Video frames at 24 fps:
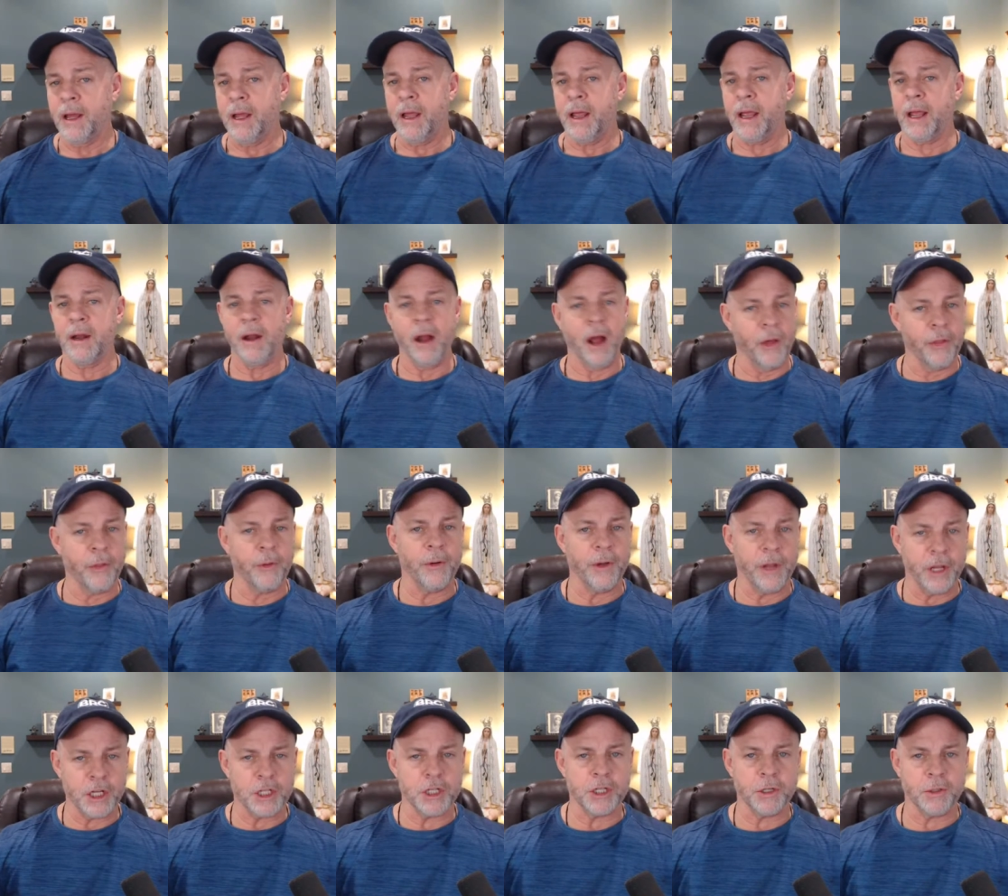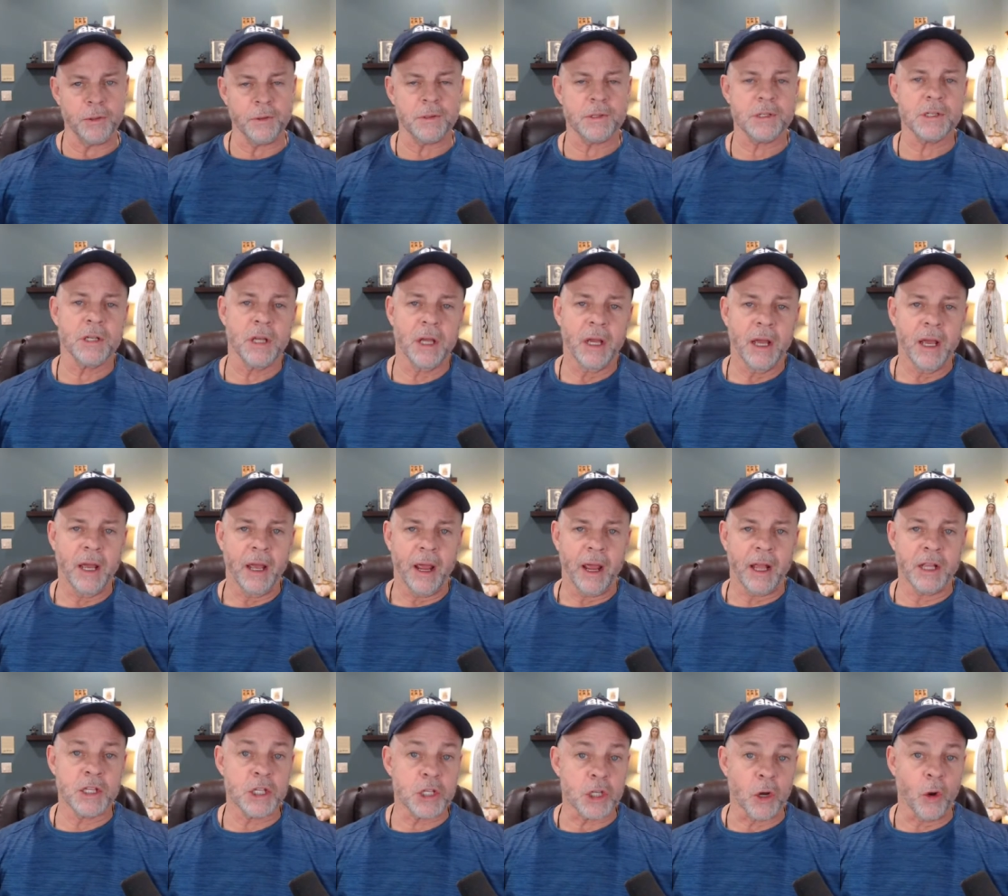and other issues.
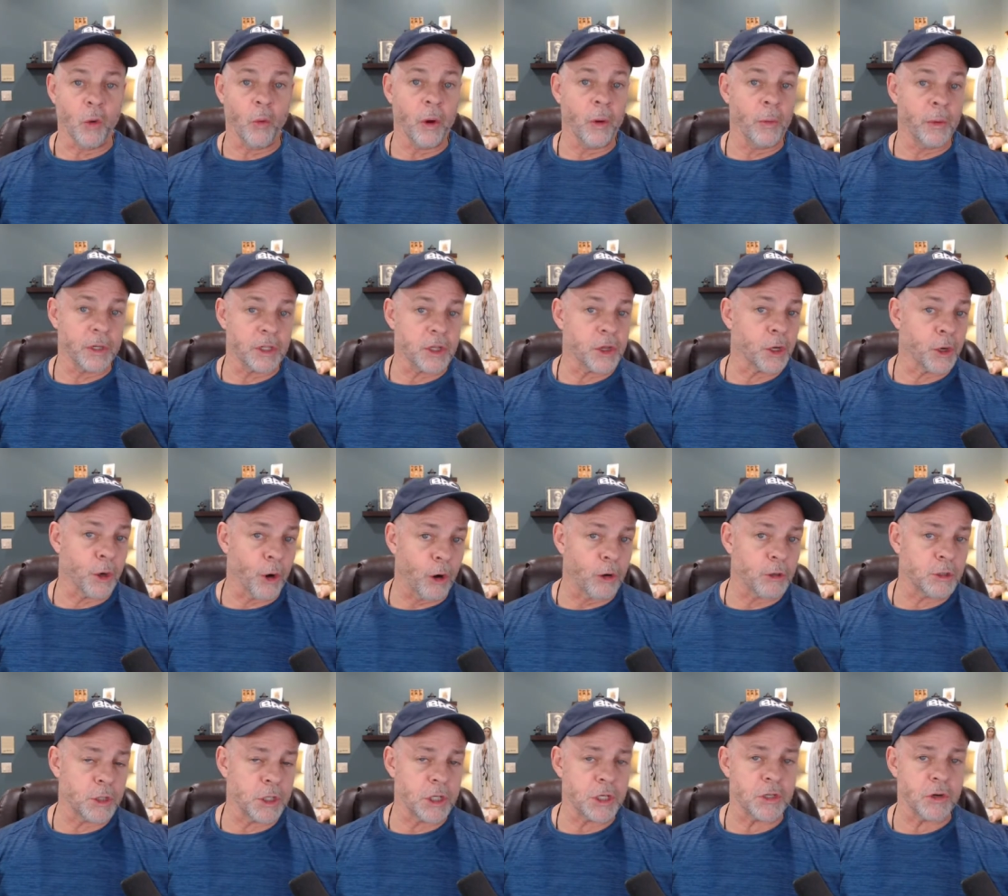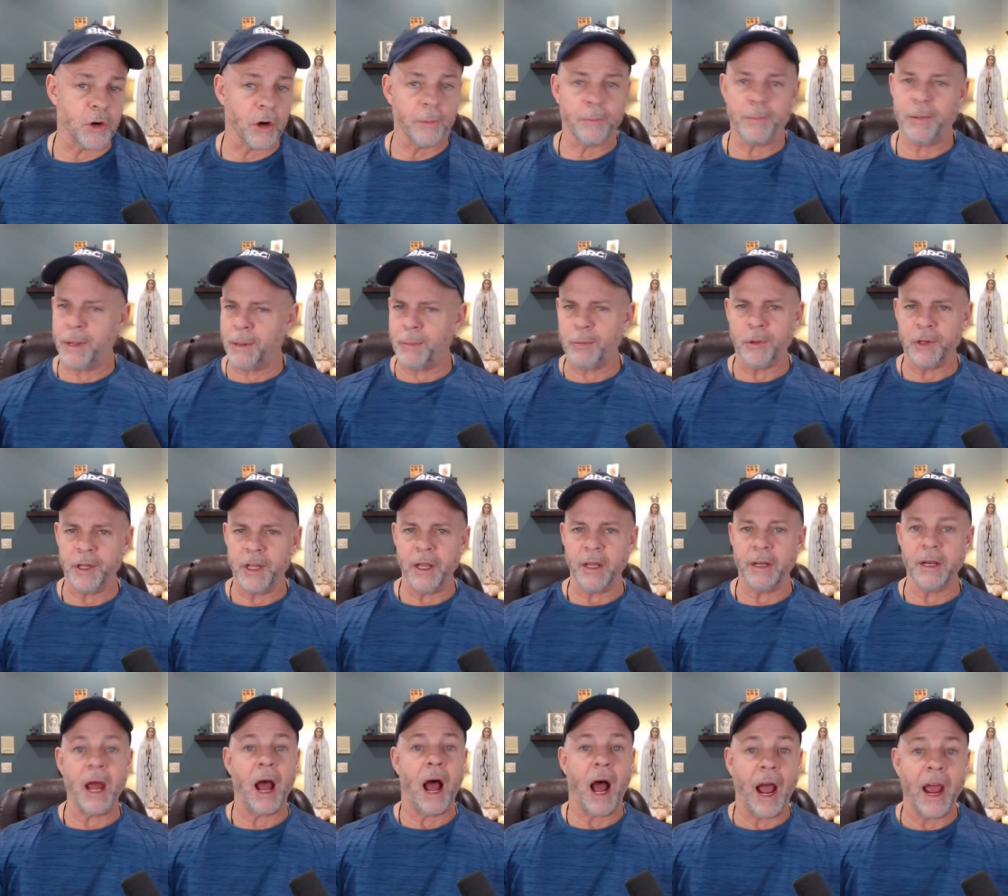And so we went to the grocery store. People
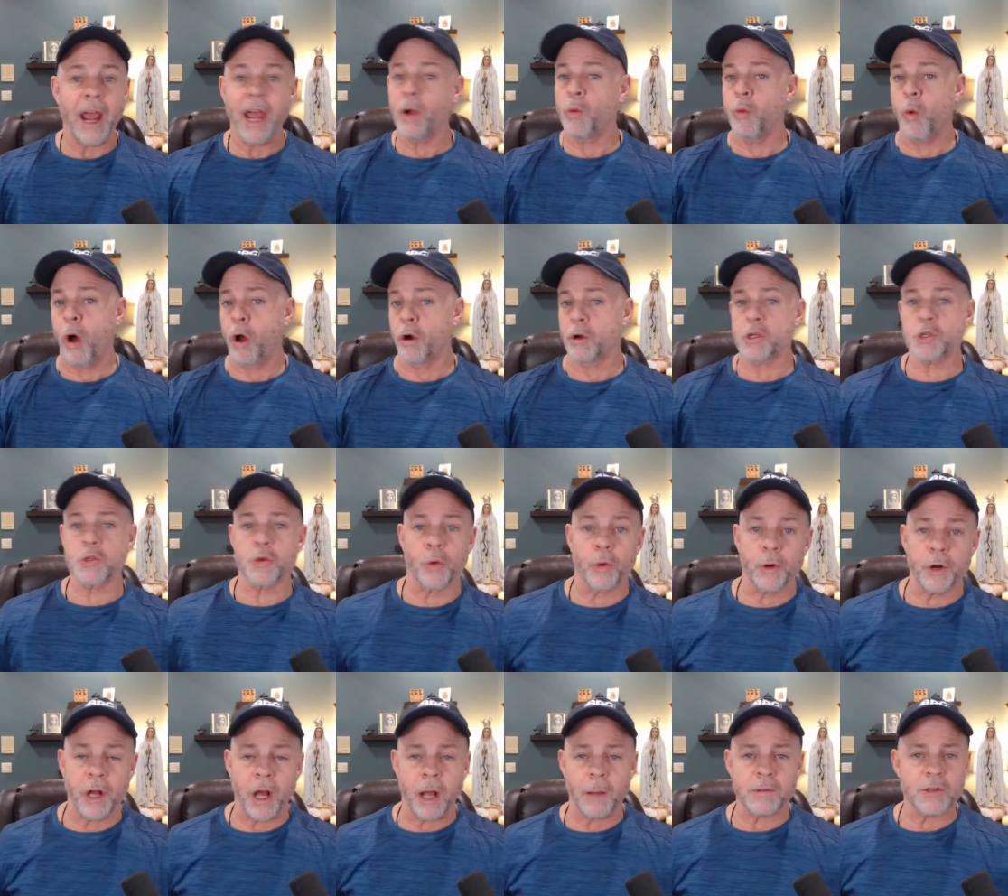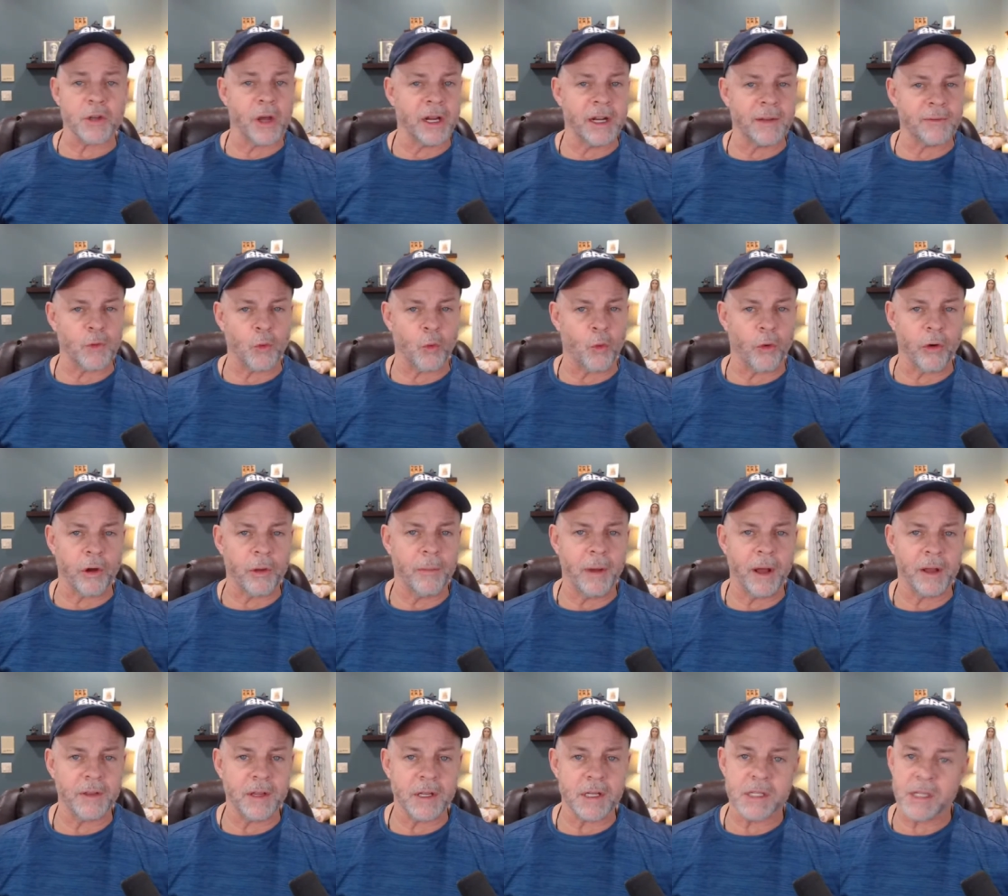did. Now, I had water stored up, so I didn't have to worry
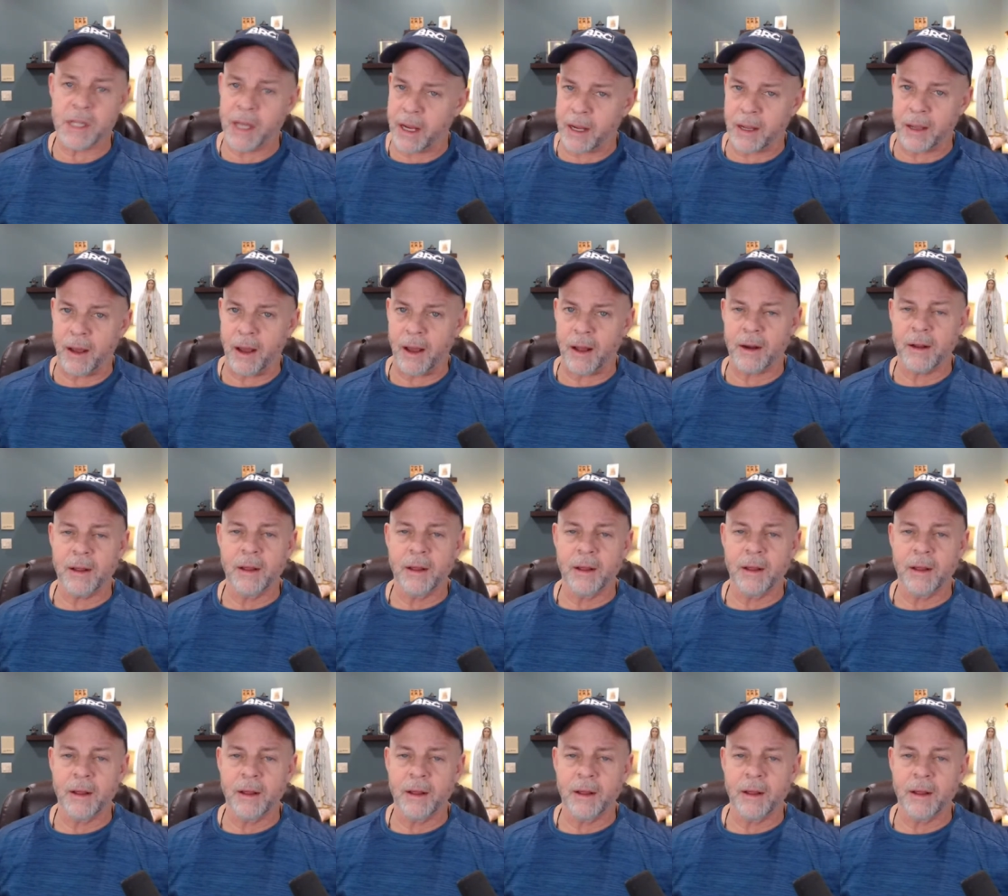about this, thank God.